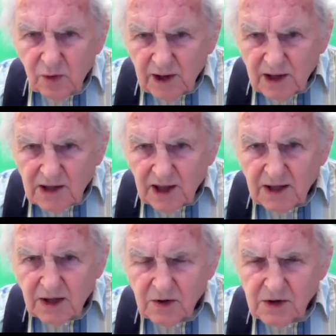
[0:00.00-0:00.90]
2 weeks
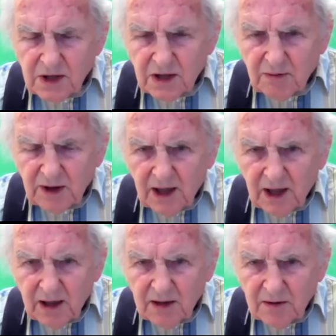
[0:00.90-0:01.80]
later, you see them
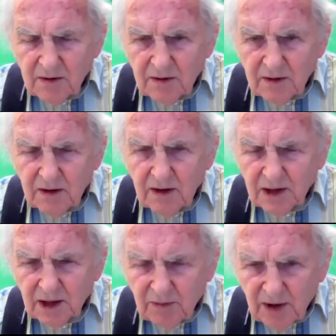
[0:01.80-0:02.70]
again,
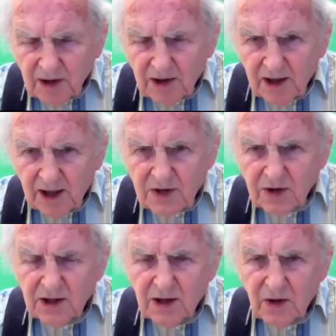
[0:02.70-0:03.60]
then a month
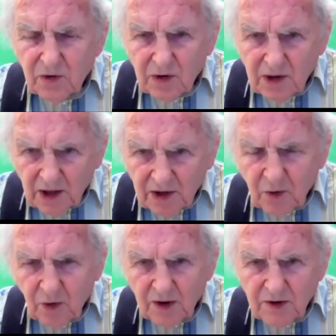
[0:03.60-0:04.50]
later, and then you do another
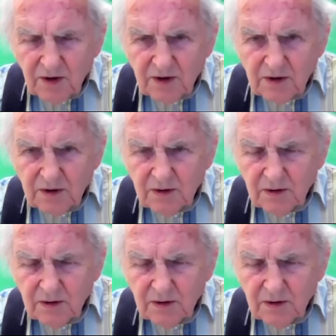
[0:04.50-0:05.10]
quadrant.